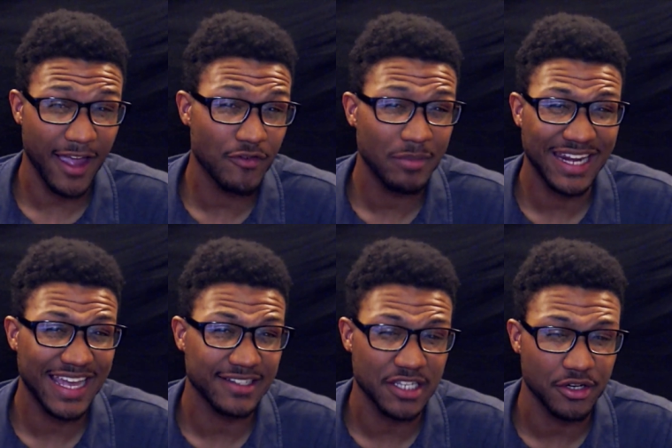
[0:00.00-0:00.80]
Everybody
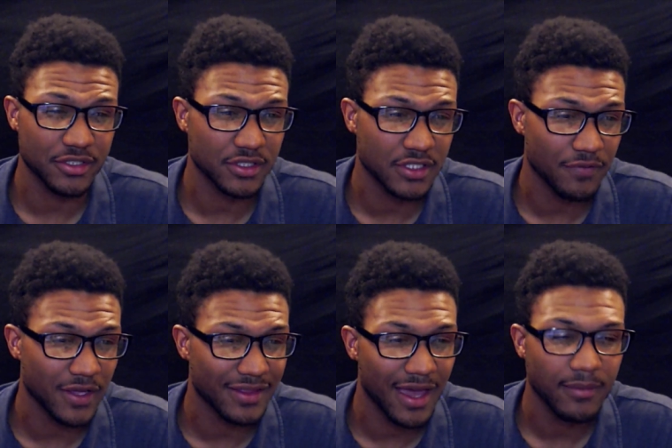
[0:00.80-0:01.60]
had tiers and stuff
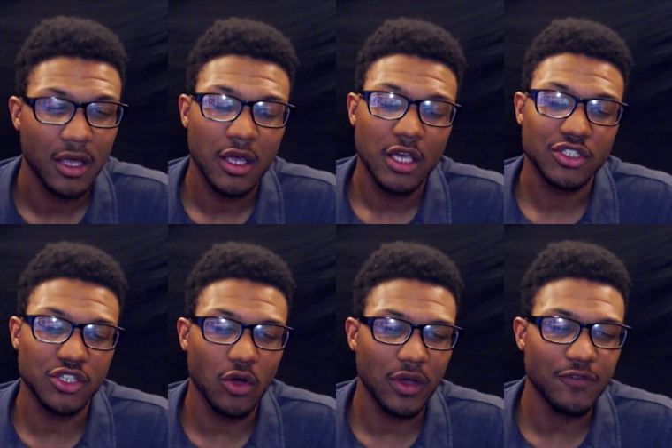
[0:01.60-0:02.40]
like that.
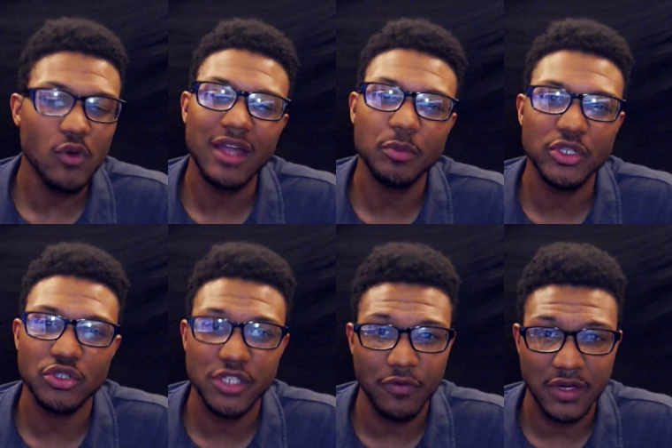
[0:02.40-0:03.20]
So if you had to put
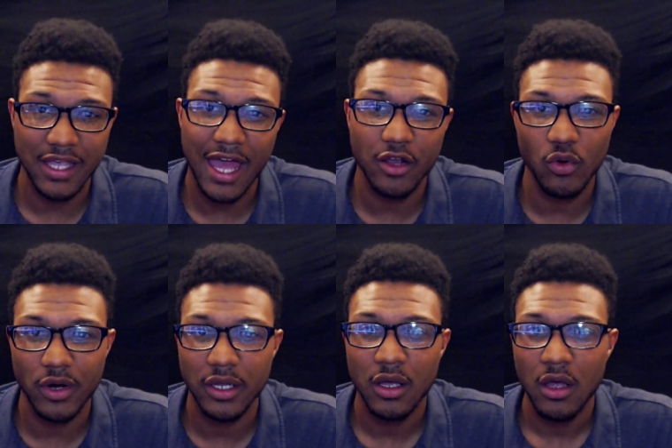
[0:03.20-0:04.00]
yourself in a
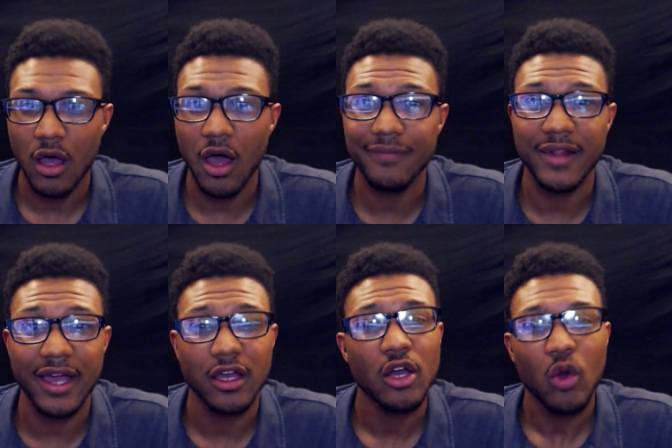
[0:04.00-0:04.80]
category of
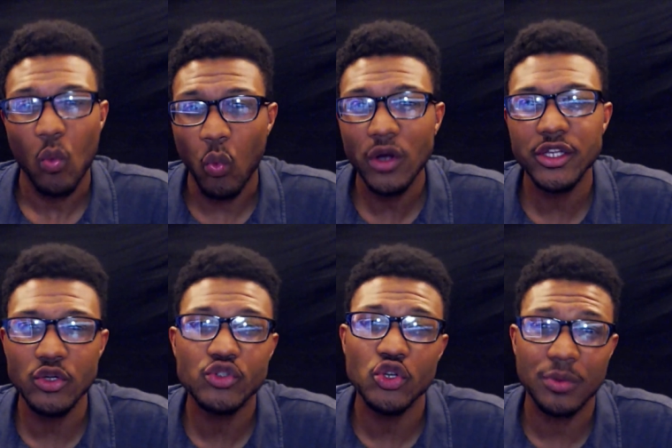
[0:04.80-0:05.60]
like, would
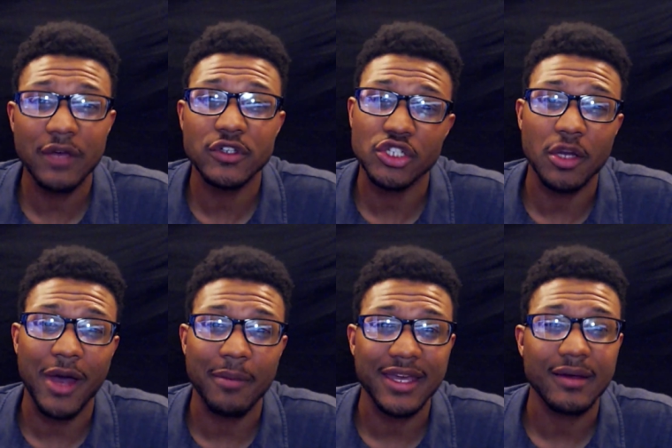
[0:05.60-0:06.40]
YouTube give a shit
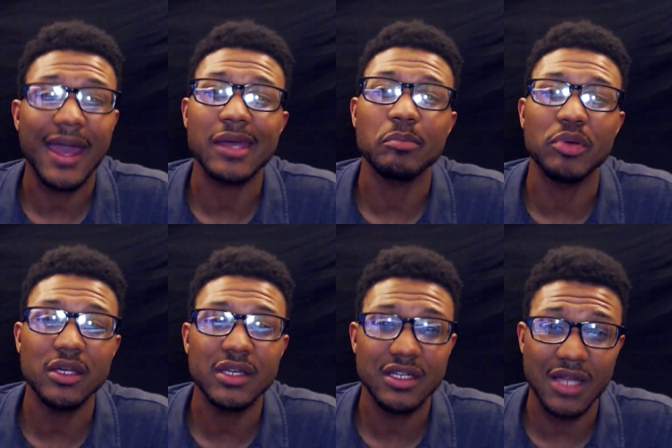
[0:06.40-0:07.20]
about me? $1
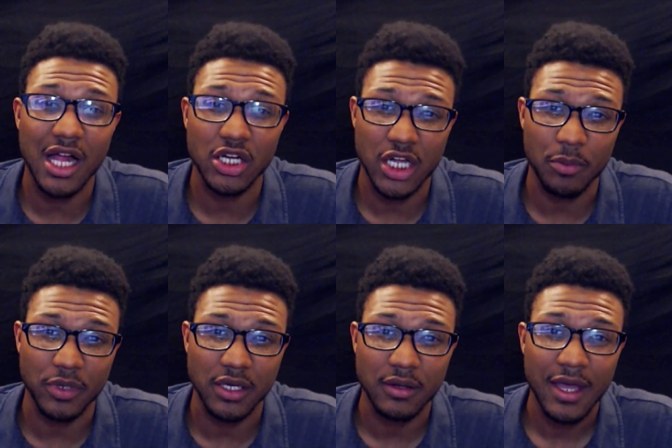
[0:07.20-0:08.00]
billion
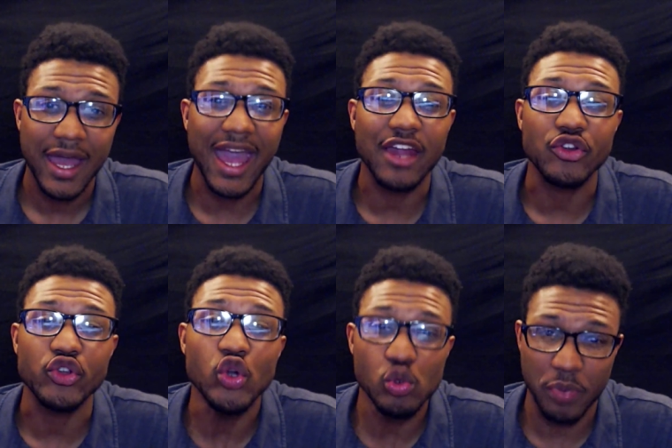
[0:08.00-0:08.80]
company, and
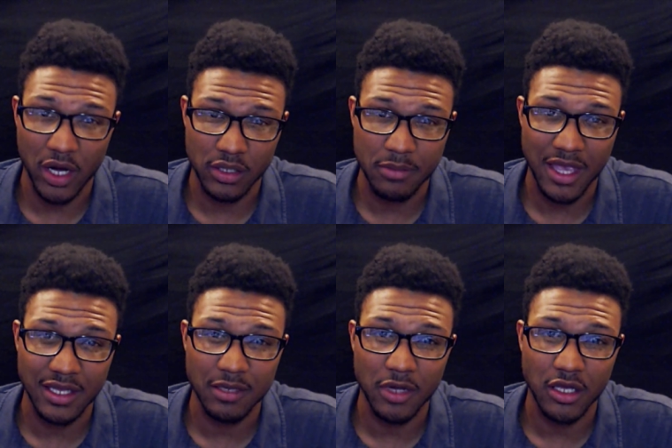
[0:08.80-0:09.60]
you barely
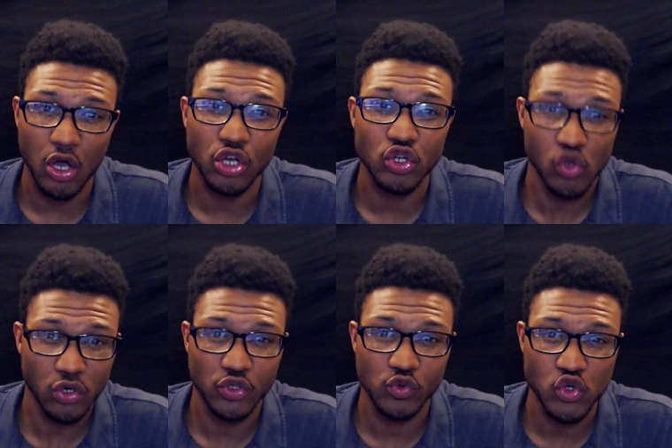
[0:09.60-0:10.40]
make any money on
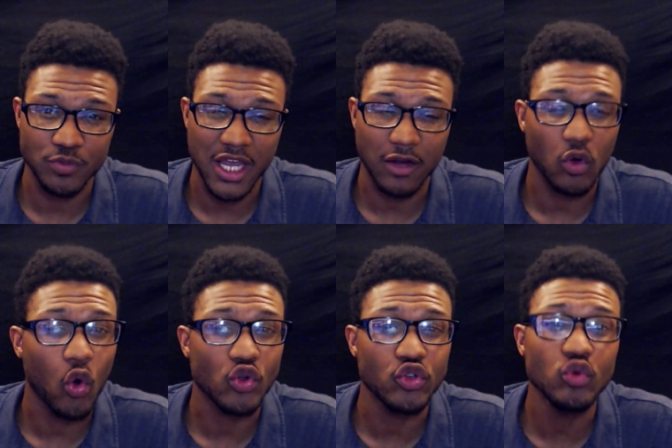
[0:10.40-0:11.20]
your YouTube channel,
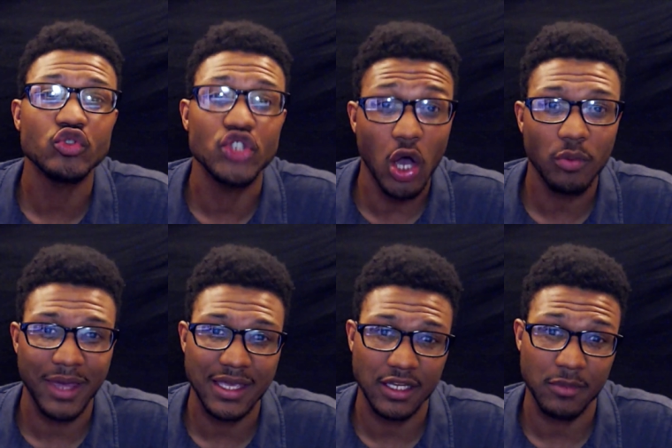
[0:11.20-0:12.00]
or you don't
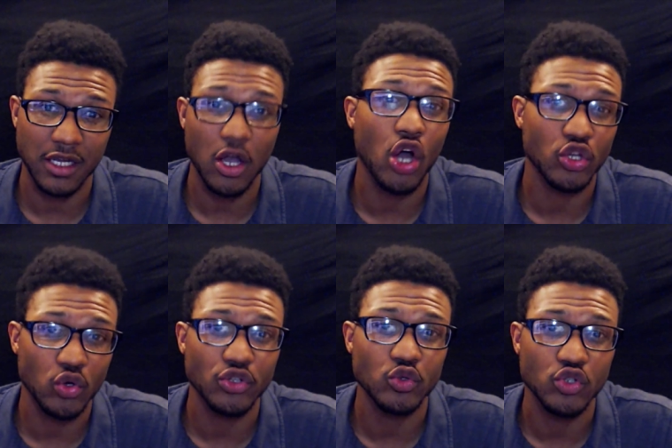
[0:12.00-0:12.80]
make any money on
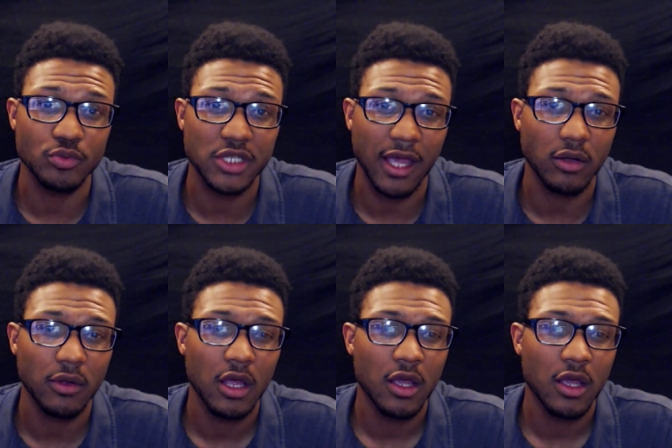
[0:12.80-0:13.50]
your YouTube channel.